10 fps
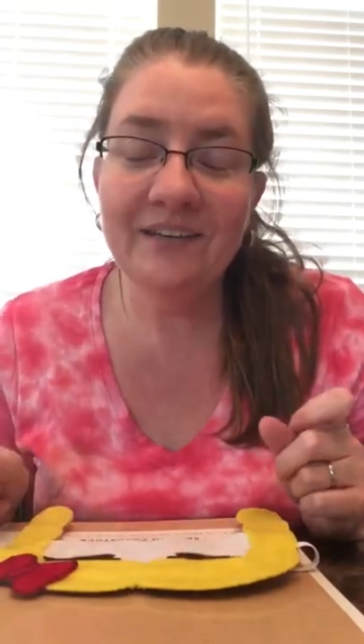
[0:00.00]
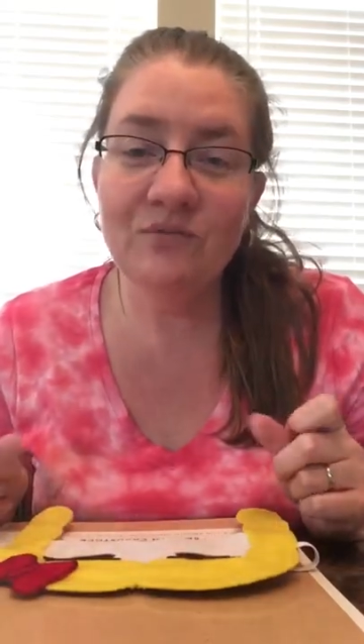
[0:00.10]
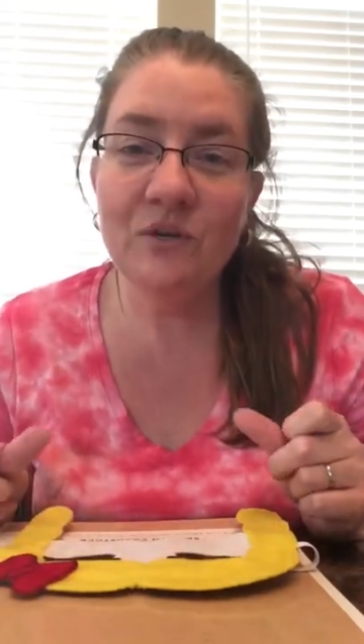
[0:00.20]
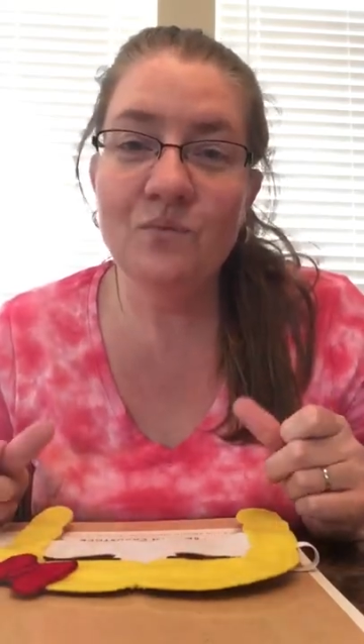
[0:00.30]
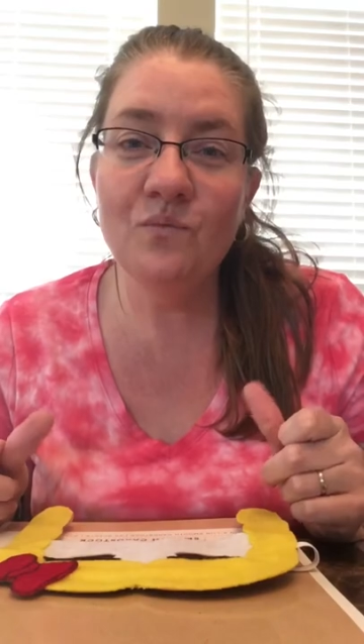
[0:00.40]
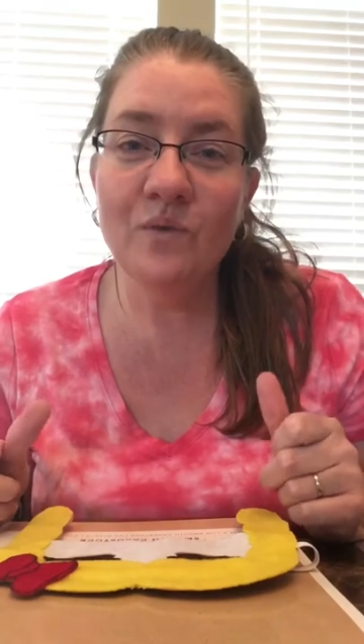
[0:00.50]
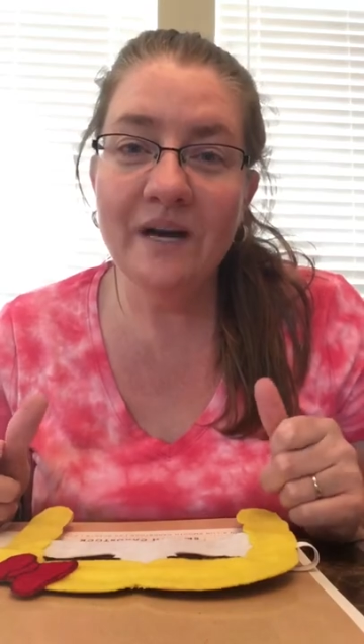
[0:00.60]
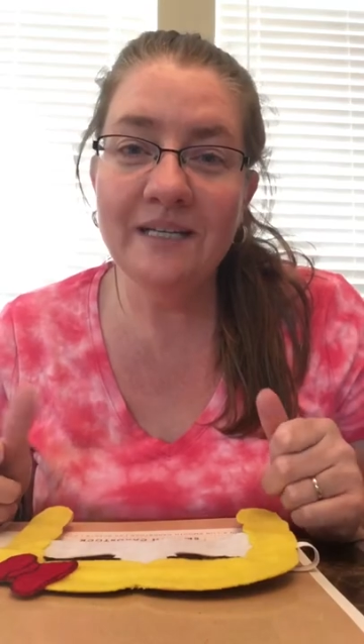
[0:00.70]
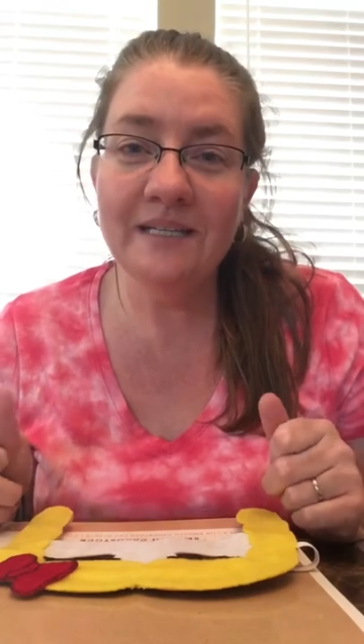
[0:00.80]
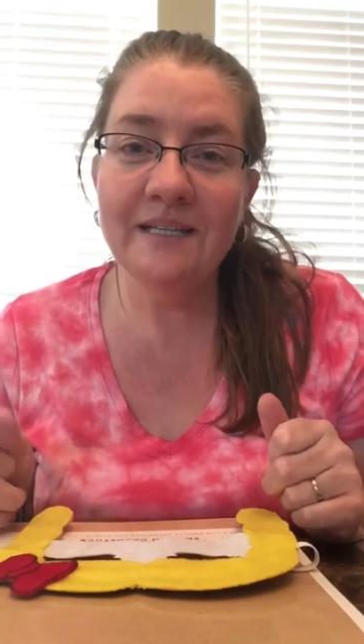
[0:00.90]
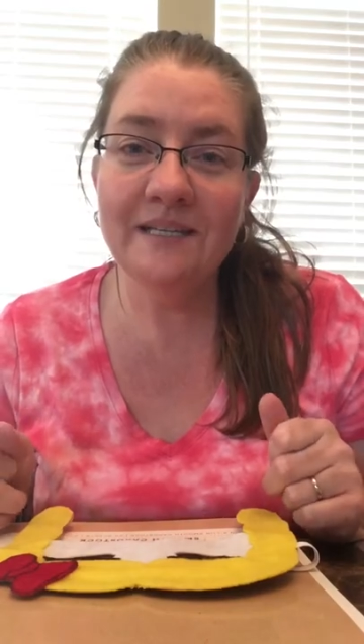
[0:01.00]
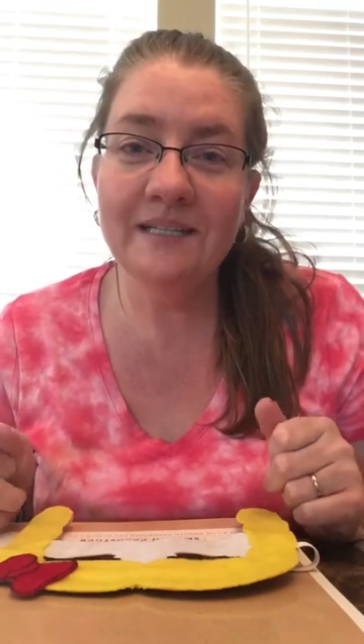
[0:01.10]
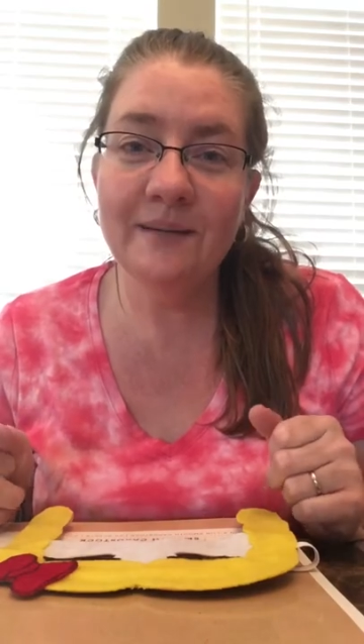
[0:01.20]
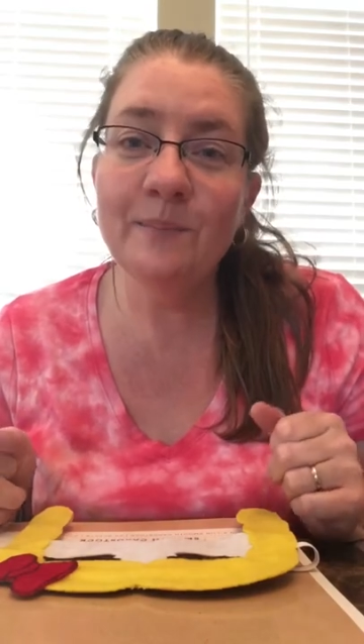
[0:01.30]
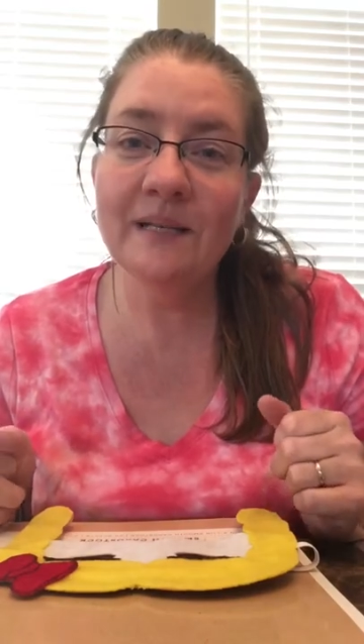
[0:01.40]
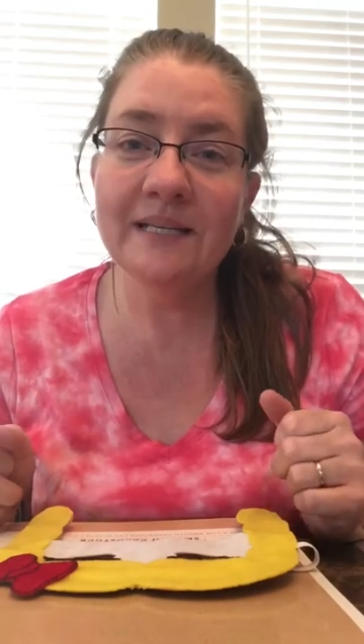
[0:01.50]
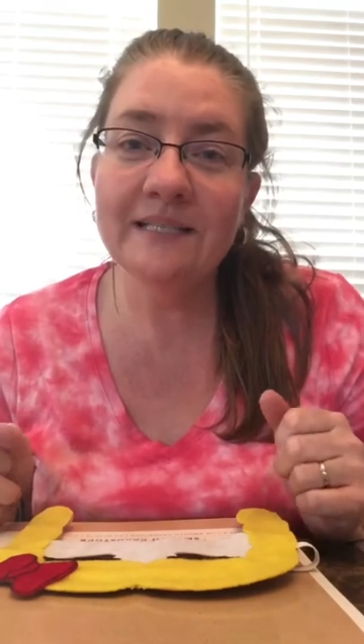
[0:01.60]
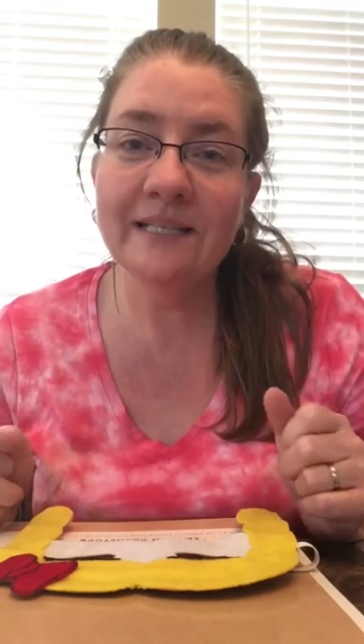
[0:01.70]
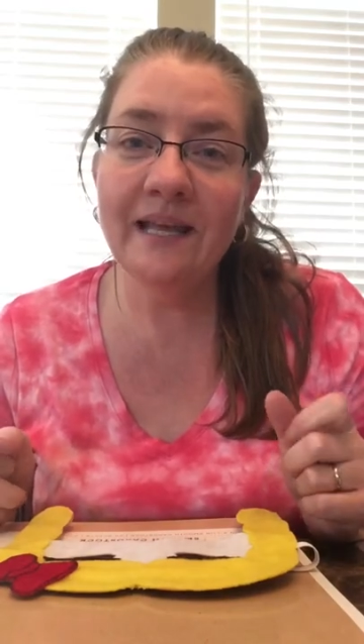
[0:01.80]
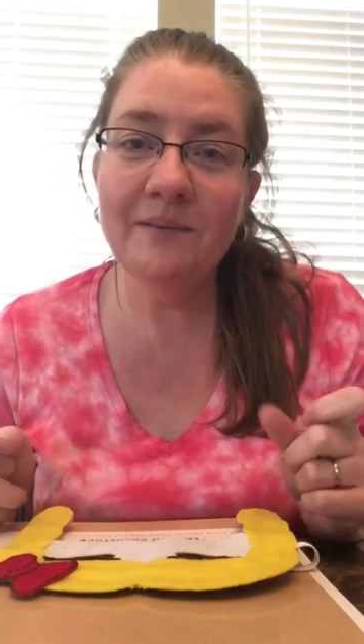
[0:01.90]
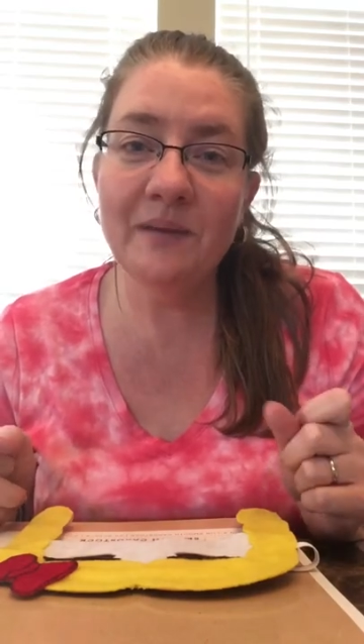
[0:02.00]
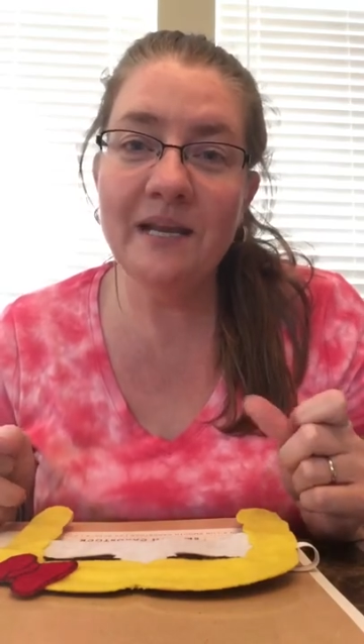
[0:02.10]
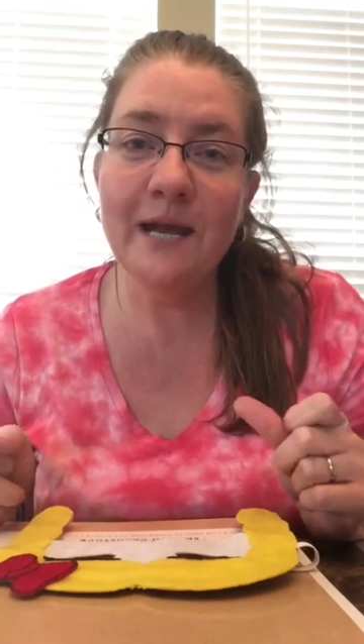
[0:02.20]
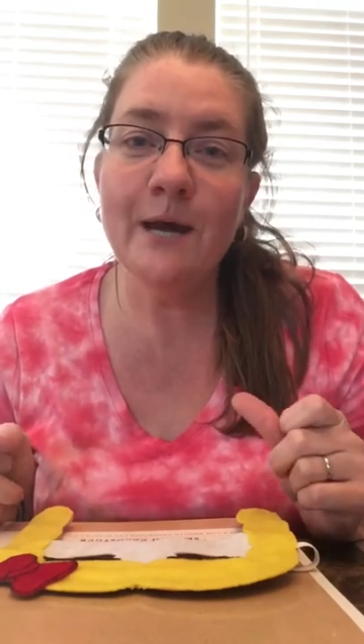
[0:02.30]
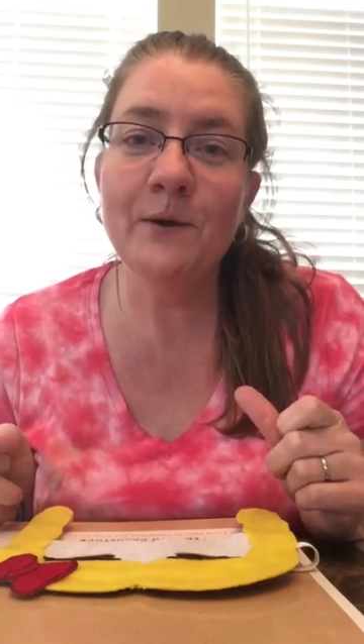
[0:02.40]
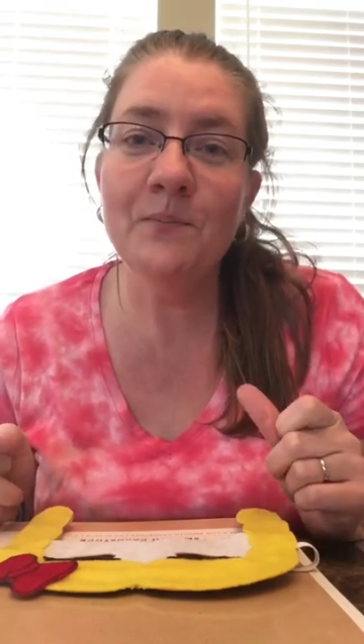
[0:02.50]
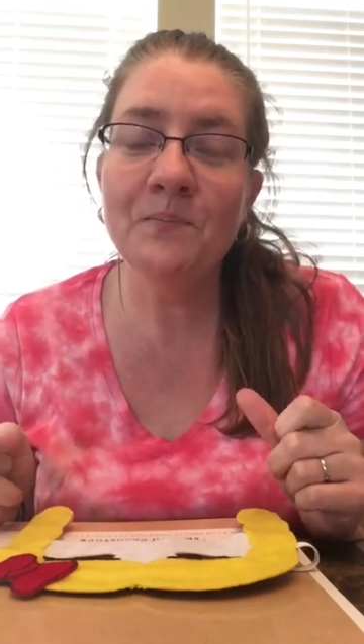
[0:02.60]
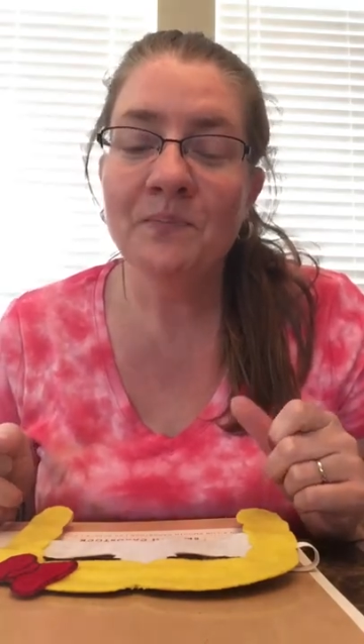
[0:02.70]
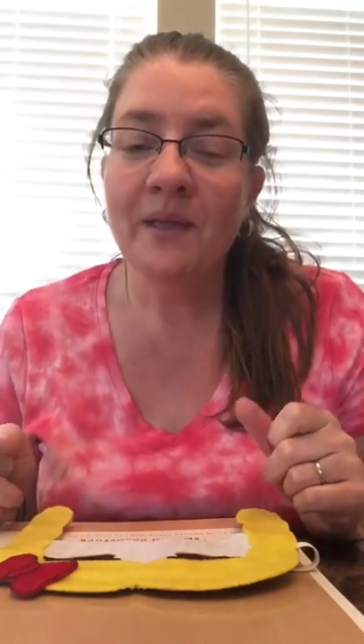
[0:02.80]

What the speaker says: If you want the templates, let me know